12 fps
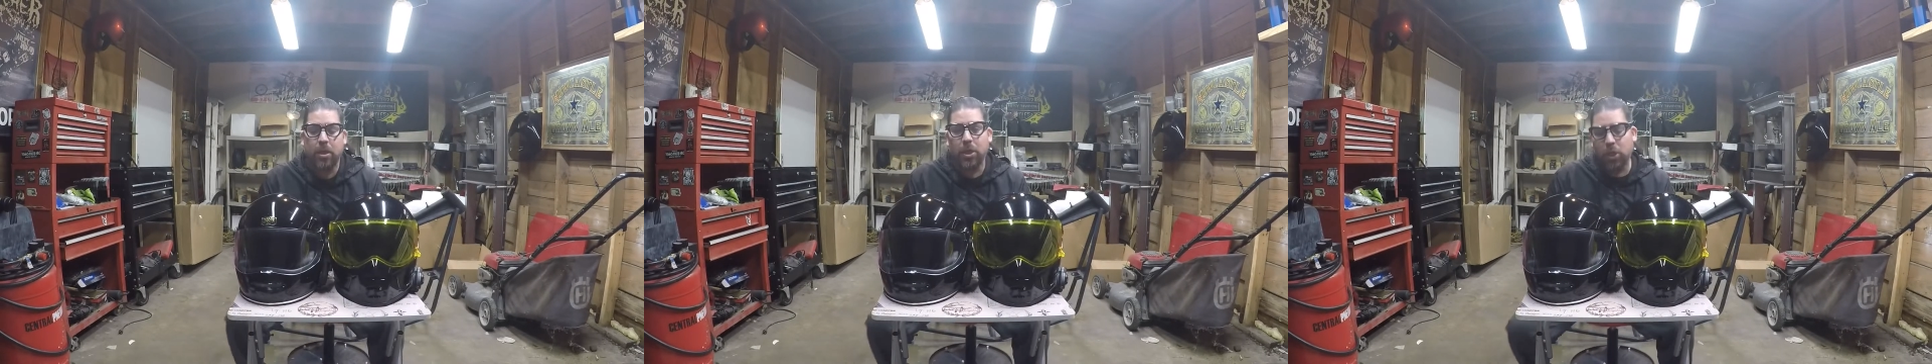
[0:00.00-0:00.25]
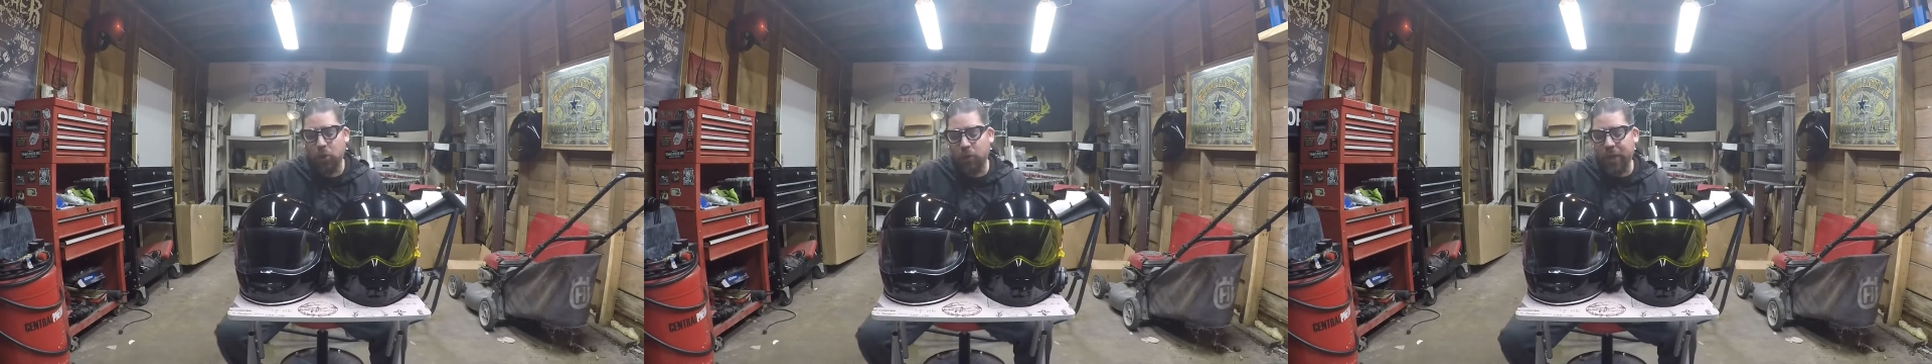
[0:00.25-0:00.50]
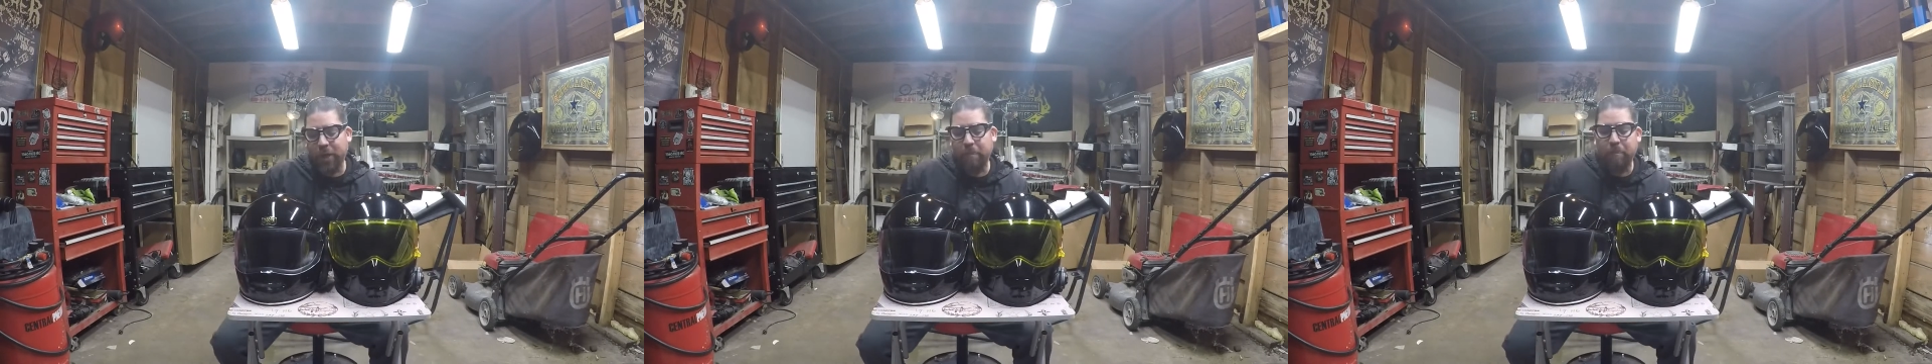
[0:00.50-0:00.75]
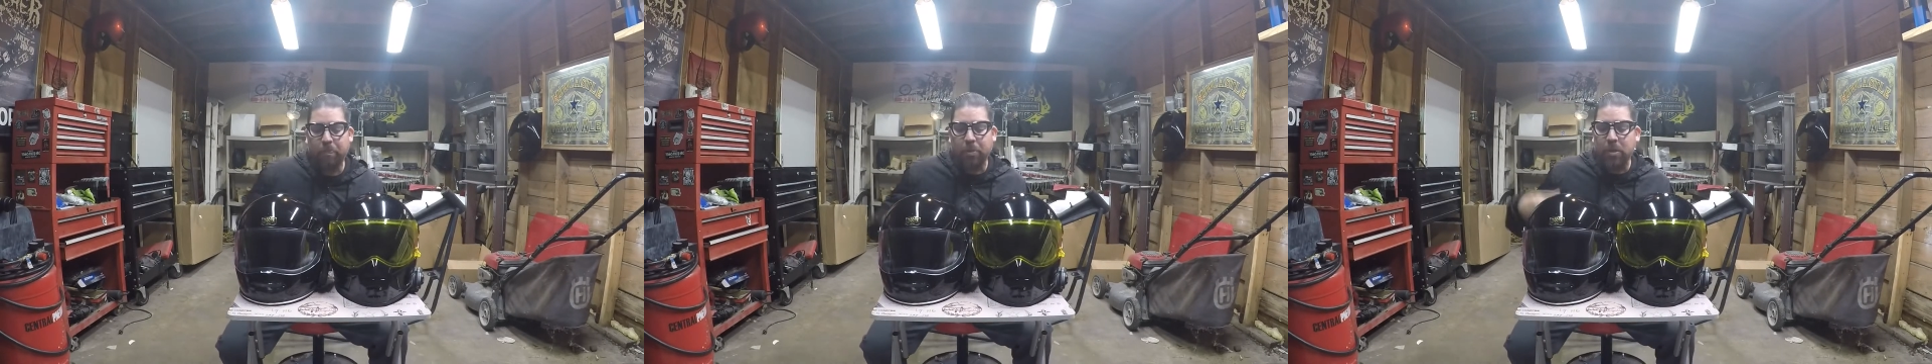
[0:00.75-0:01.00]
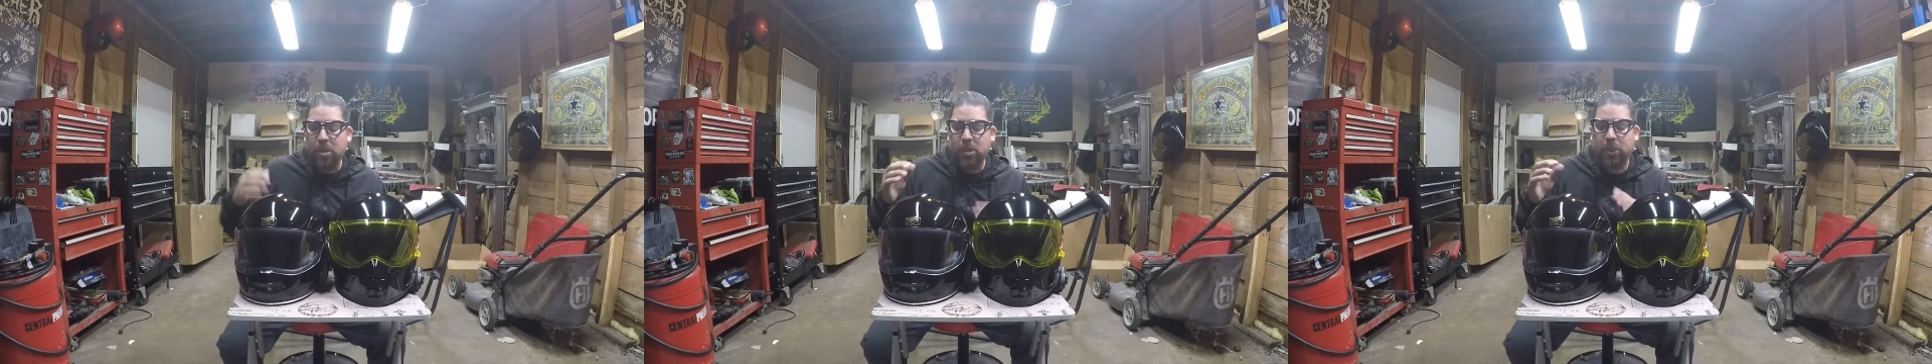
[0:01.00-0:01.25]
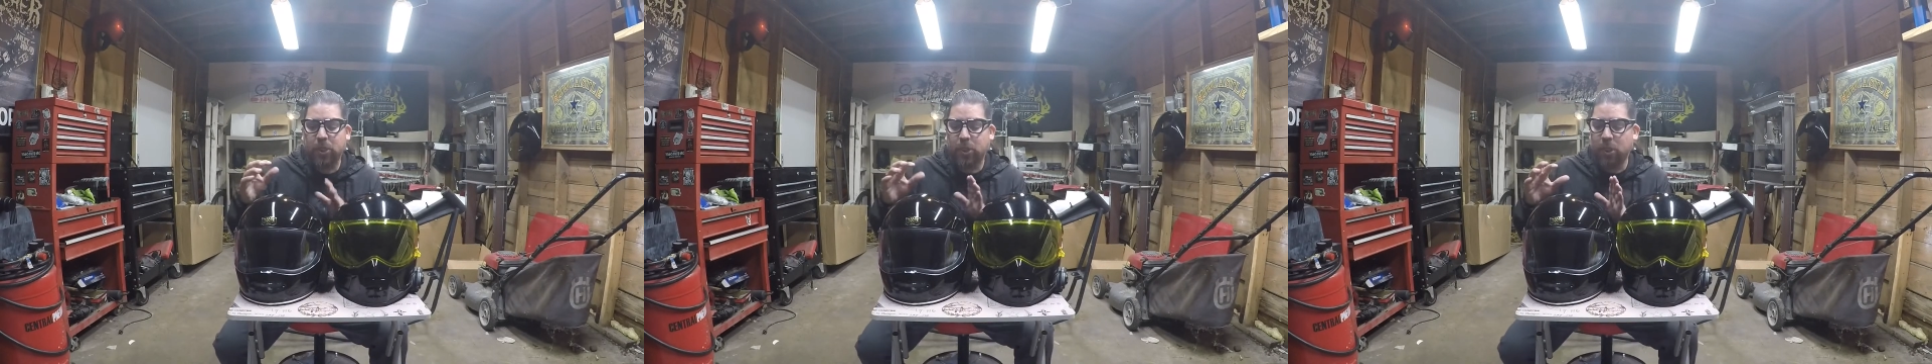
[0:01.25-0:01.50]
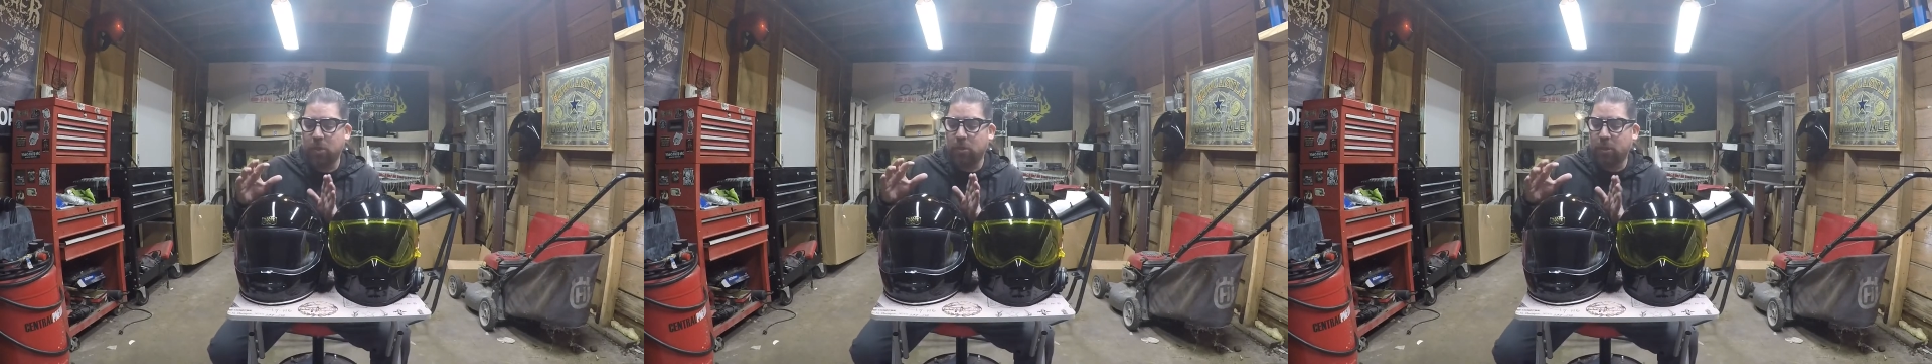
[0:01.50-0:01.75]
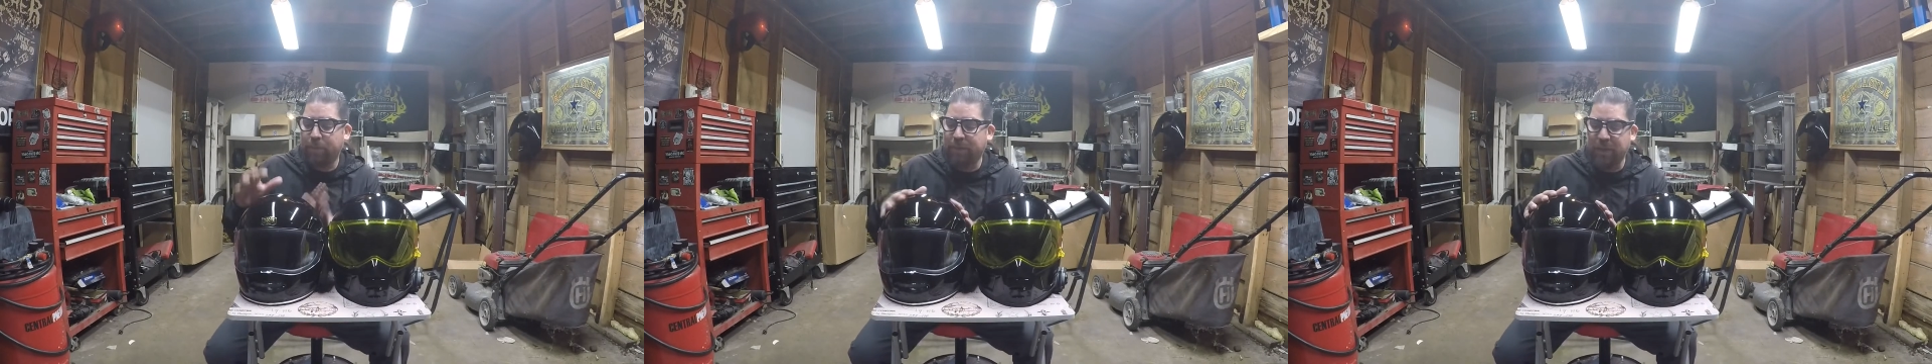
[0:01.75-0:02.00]
Okay, so the
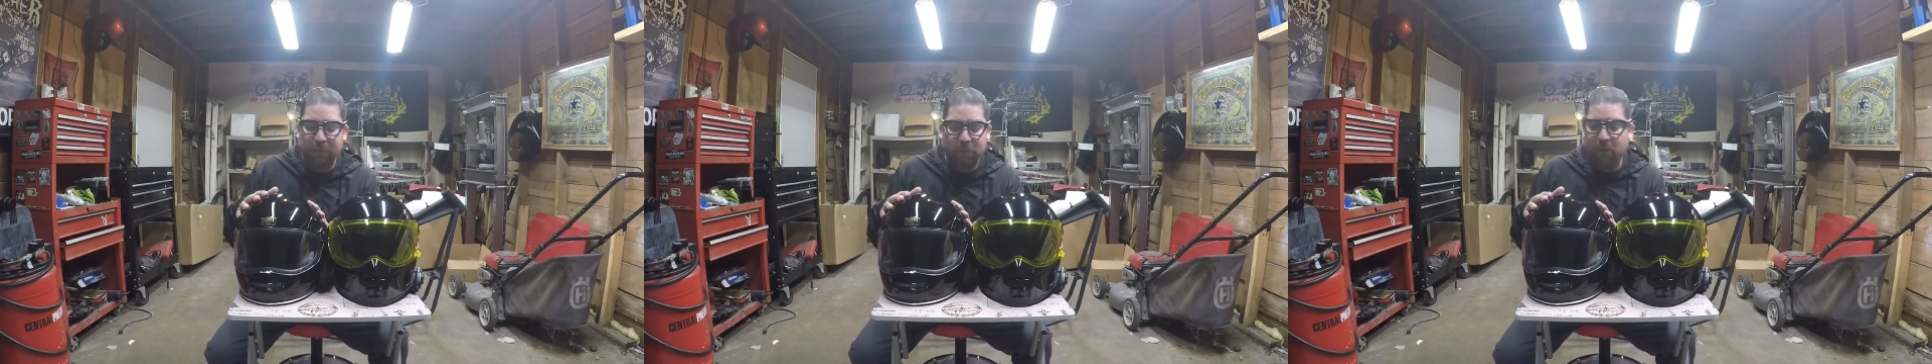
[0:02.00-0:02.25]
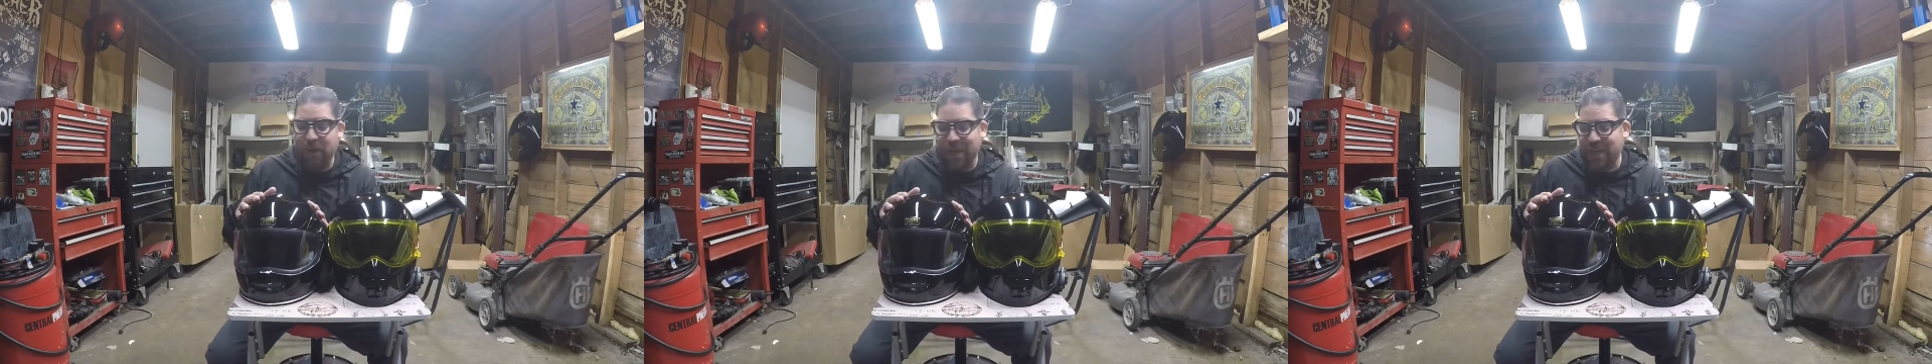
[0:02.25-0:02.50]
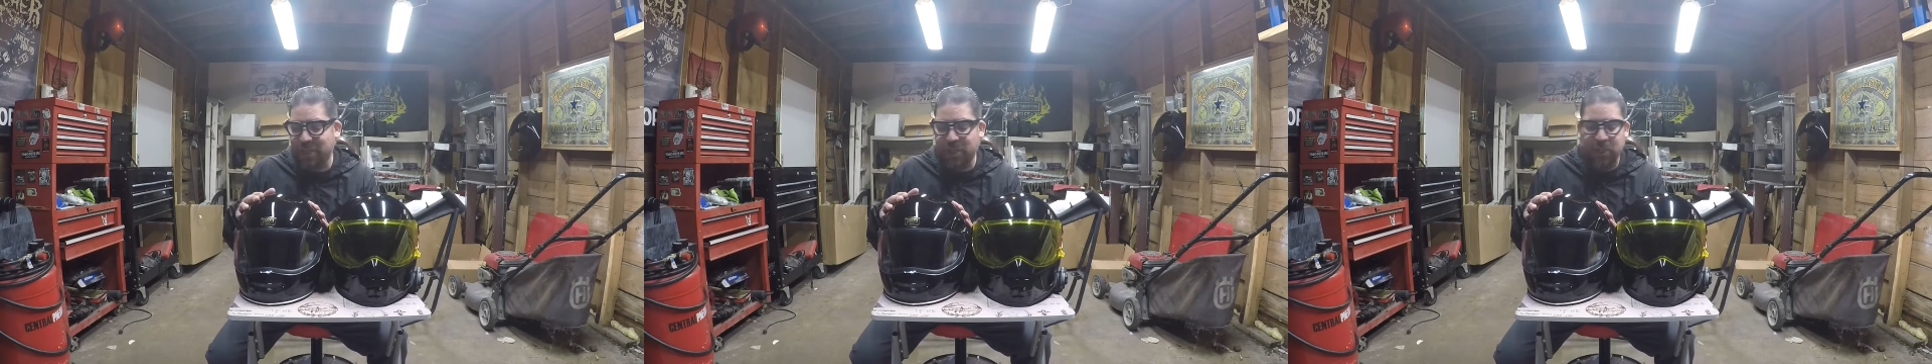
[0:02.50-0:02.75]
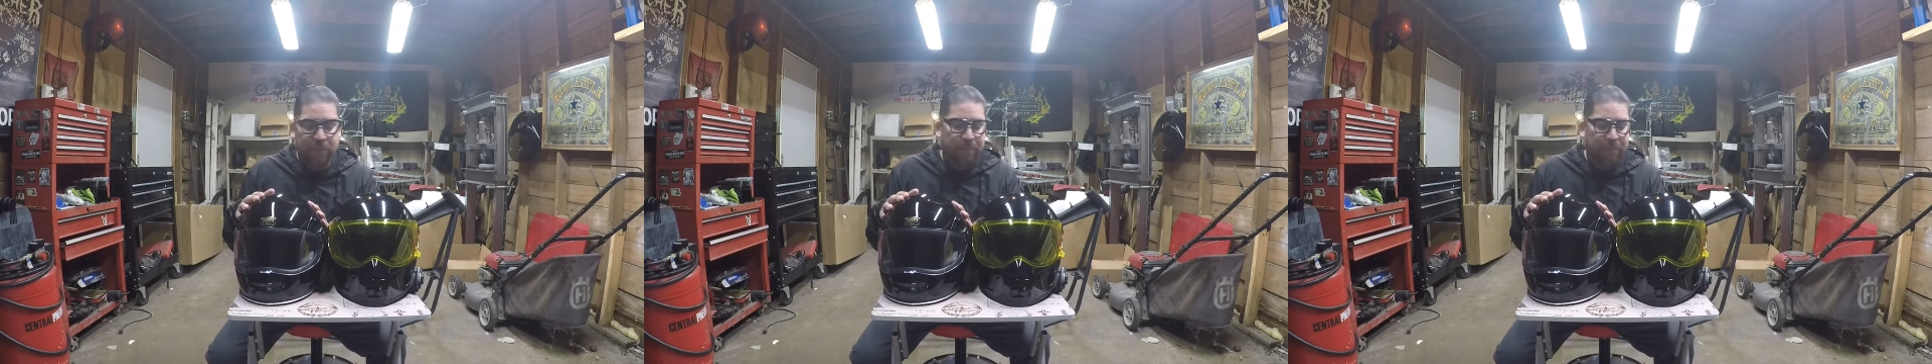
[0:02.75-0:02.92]
Big Bore S